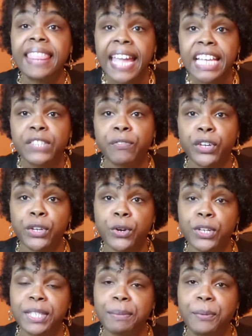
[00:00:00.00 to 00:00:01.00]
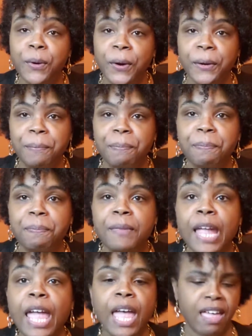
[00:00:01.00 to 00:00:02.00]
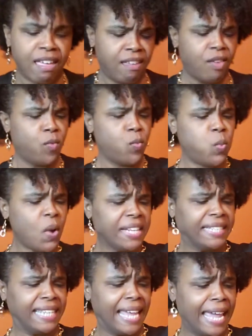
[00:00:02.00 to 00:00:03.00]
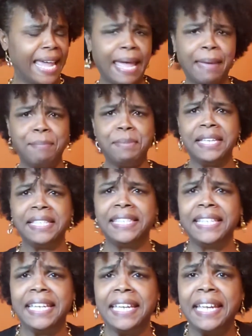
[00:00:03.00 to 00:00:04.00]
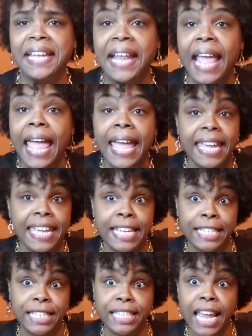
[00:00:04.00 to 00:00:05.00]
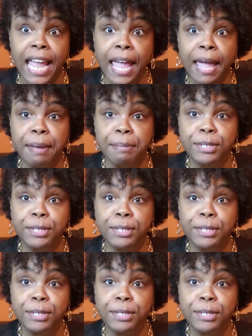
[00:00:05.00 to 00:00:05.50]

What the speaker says: thanks for your support. What time is it? It's time